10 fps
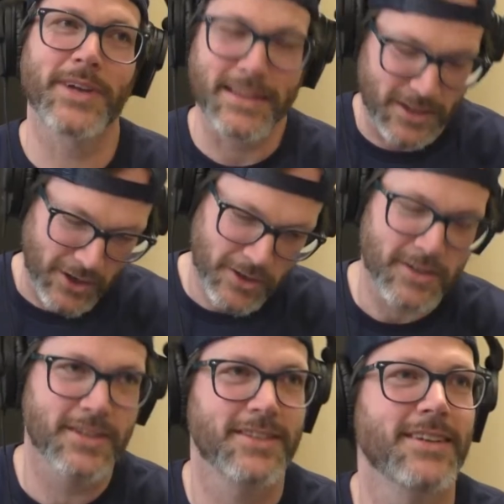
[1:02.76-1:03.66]
there. Probably
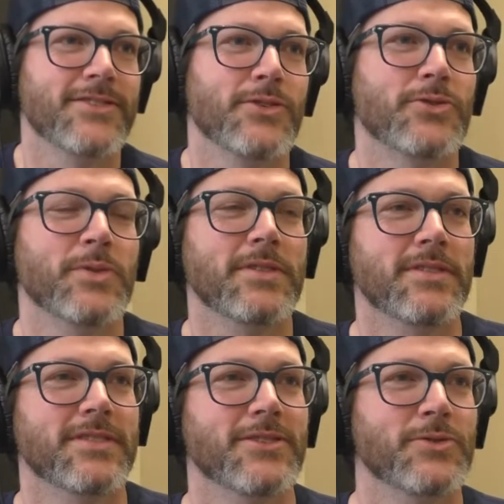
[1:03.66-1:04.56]
come up, yeah. As usual. I saw
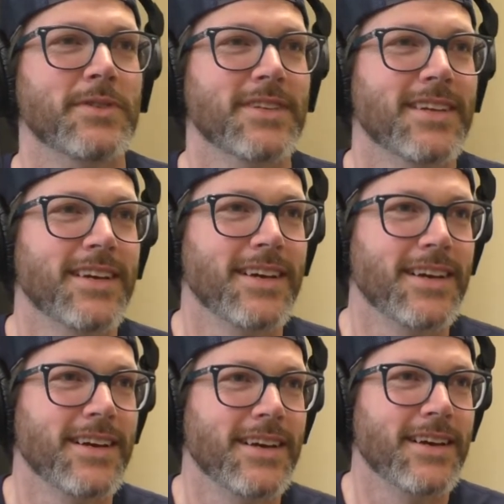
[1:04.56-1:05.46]
him on C N N the other
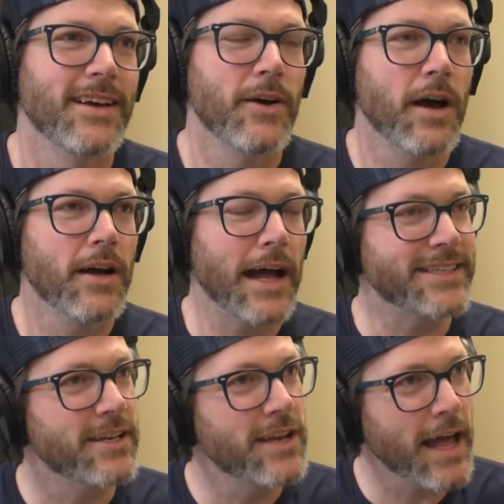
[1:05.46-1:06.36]
day. Did you see that? I
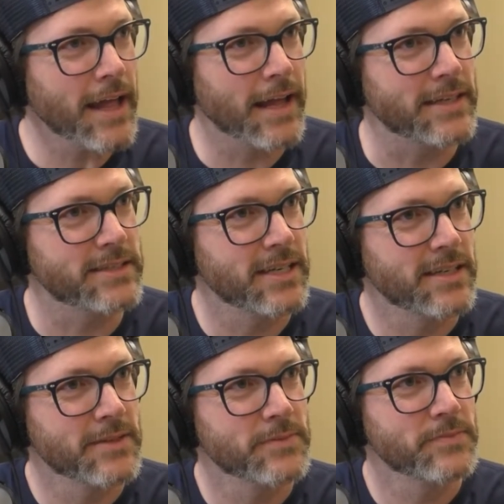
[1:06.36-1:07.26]
did not. Yeah, new
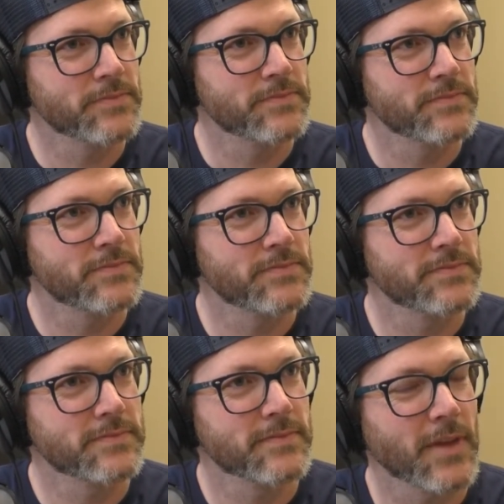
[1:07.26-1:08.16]
song for uh,
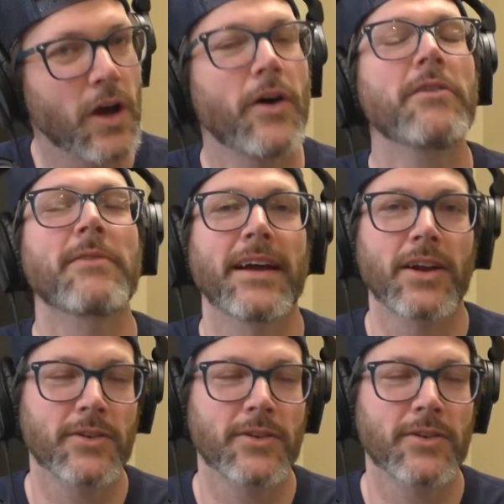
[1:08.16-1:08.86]
Ukraine. Oh, all right, all right. The